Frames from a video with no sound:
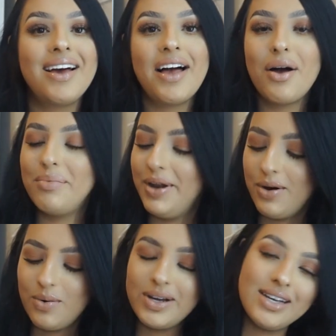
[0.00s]

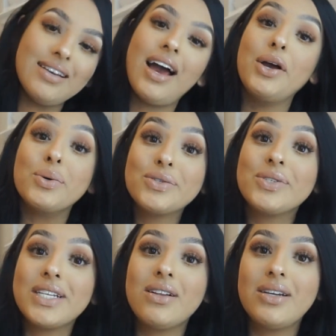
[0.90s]
No, I also
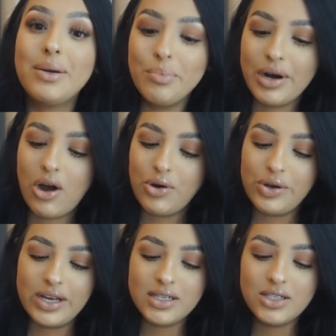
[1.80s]
sell it in brown. You
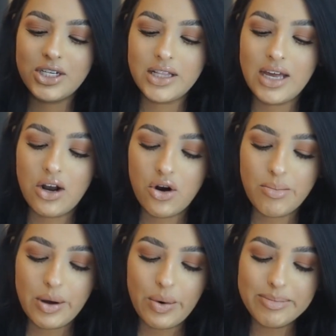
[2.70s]
guys can check that out on
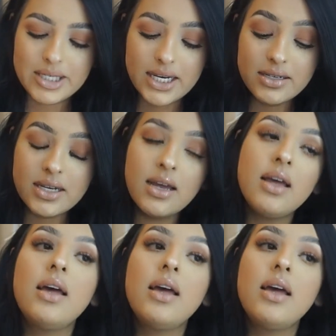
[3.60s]
my website.